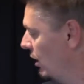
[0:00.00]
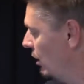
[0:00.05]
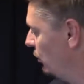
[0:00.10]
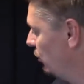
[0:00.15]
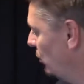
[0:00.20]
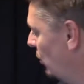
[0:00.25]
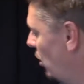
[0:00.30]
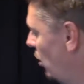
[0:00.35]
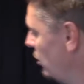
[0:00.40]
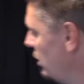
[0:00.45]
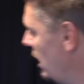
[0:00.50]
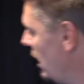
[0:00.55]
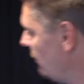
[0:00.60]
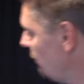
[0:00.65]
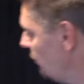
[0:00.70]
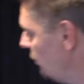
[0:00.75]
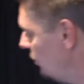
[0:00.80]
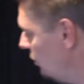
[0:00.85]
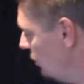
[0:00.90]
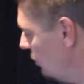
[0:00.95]
So all you
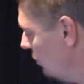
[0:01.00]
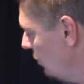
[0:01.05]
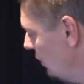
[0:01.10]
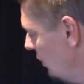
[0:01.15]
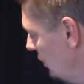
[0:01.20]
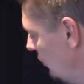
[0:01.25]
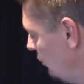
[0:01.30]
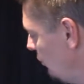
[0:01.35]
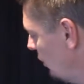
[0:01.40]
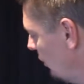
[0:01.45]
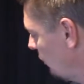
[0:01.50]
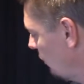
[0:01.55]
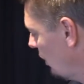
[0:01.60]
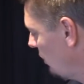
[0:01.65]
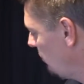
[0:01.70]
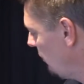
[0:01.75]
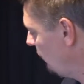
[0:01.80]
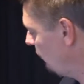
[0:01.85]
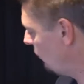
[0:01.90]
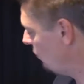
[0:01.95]
have to do is, just
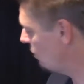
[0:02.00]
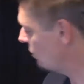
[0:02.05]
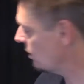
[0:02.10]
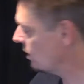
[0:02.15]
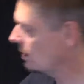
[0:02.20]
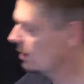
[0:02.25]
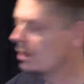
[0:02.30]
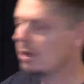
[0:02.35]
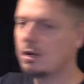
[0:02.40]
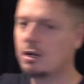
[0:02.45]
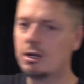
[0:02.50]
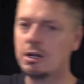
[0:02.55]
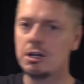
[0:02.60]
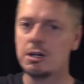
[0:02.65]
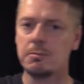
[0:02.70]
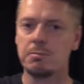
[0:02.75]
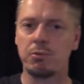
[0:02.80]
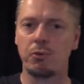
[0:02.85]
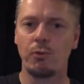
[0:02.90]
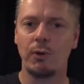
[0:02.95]
like before,
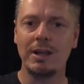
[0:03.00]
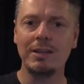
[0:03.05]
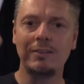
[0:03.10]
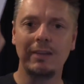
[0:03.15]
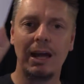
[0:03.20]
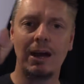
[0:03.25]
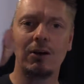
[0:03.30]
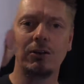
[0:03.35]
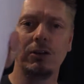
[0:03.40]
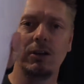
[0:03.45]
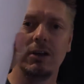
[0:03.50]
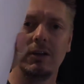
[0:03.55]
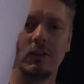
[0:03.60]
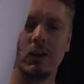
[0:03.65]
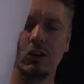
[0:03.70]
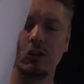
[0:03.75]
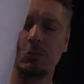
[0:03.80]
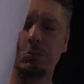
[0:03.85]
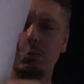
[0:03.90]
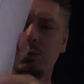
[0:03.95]
print out
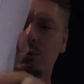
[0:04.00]
this